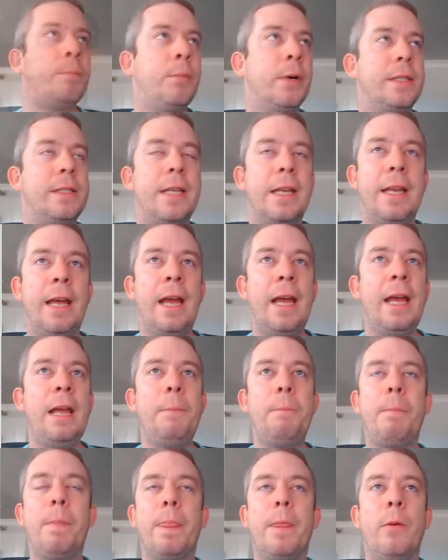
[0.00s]
But today,
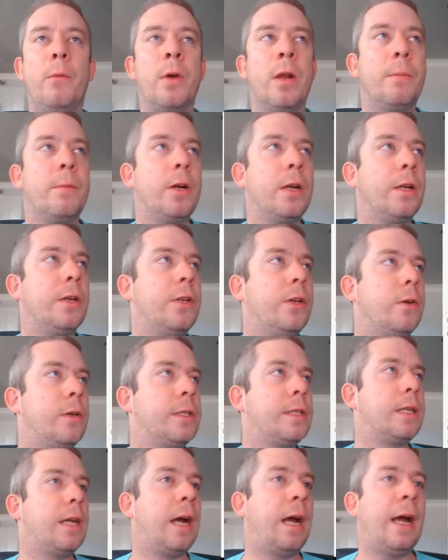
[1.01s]
what I'm going to do
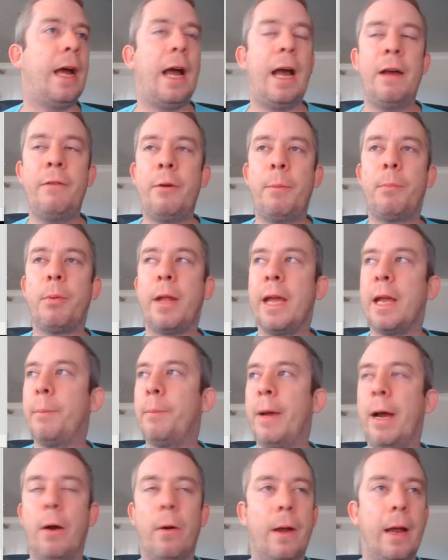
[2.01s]
is I have a blank
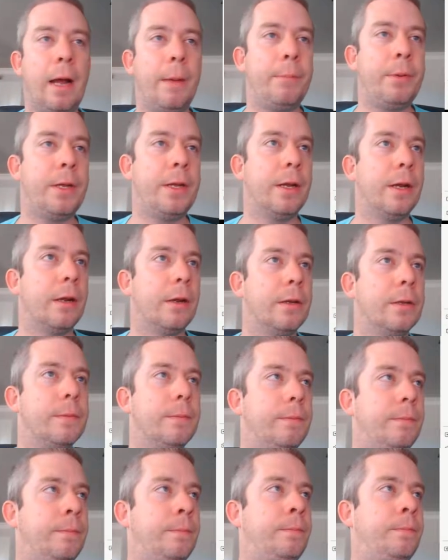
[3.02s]
Power App here.
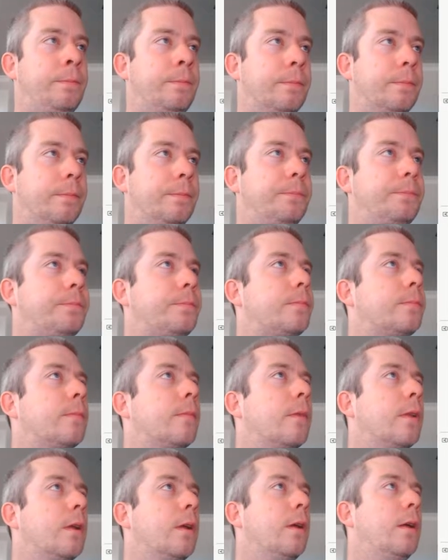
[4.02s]

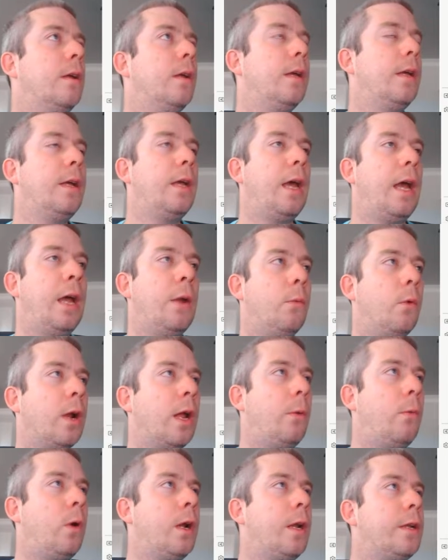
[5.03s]
And what I
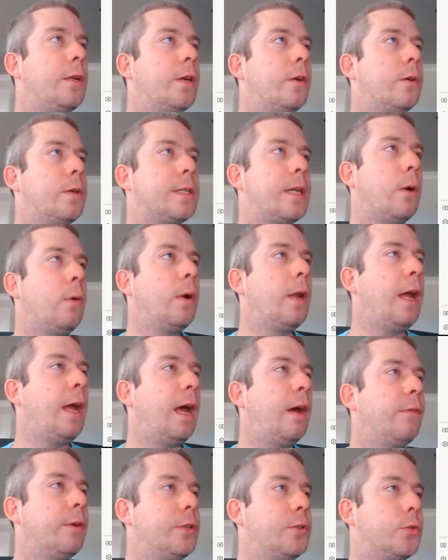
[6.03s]
want to do is I want to
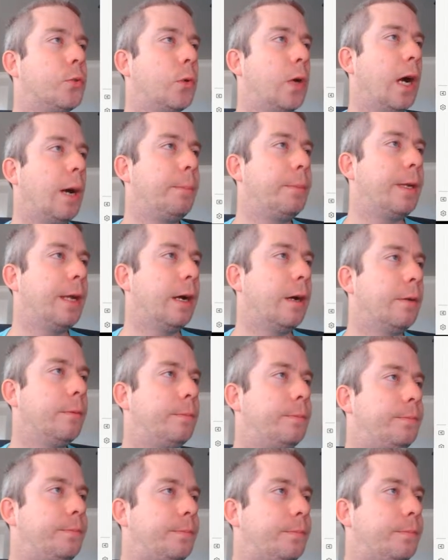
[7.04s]
have a drop down.